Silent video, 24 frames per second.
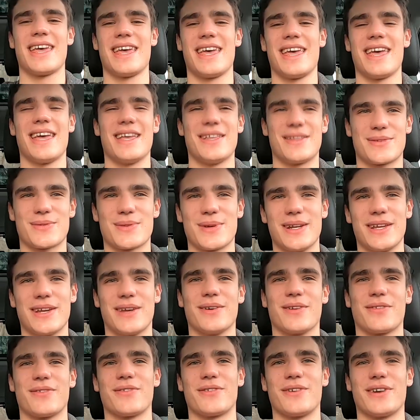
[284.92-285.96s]
It's really
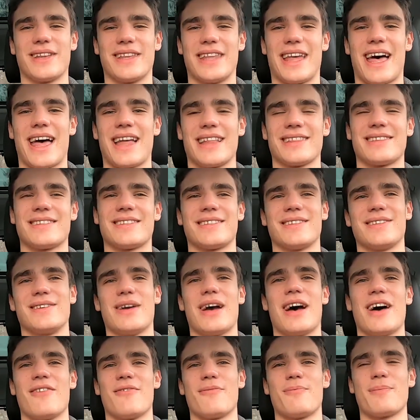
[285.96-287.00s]
good for that. You
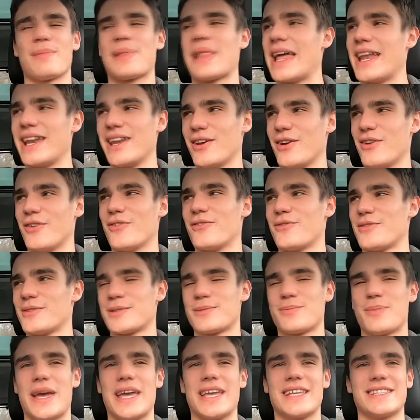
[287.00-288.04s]
have plenty of
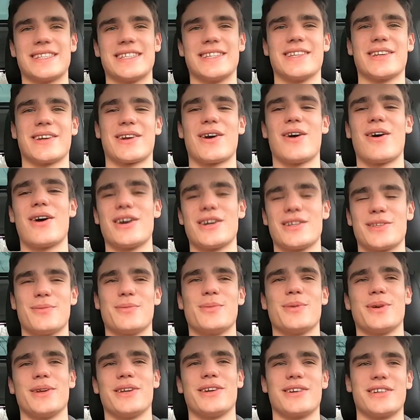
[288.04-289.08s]
space in the car to
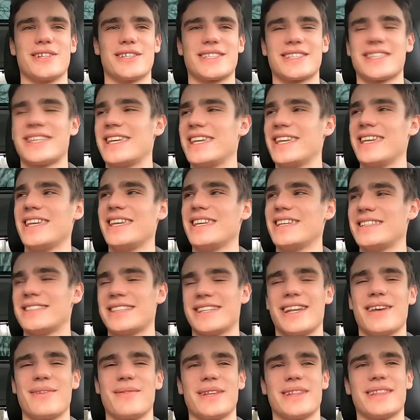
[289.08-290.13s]
put your skis and
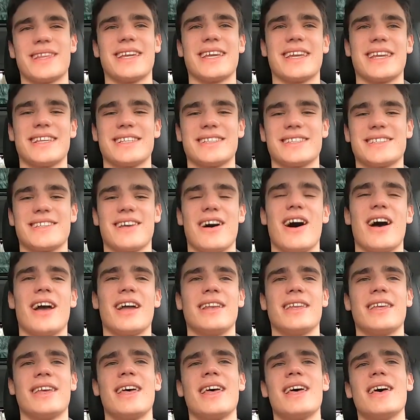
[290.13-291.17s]
everything
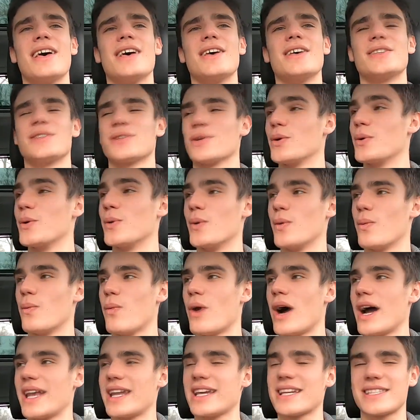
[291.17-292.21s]
inside. So
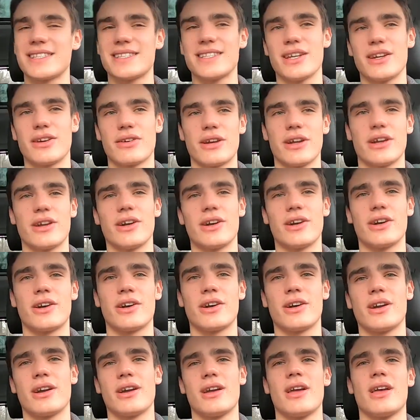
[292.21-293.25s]
white exterior,
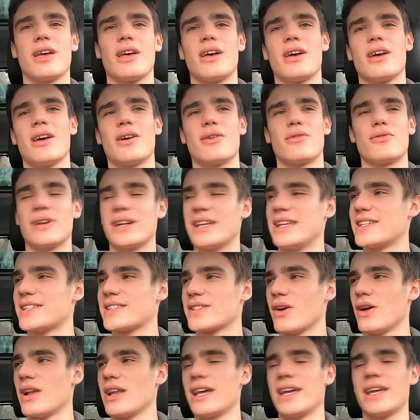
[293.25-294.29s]
really
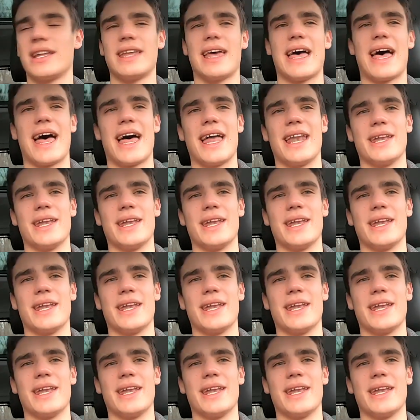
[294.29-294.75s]
solid, and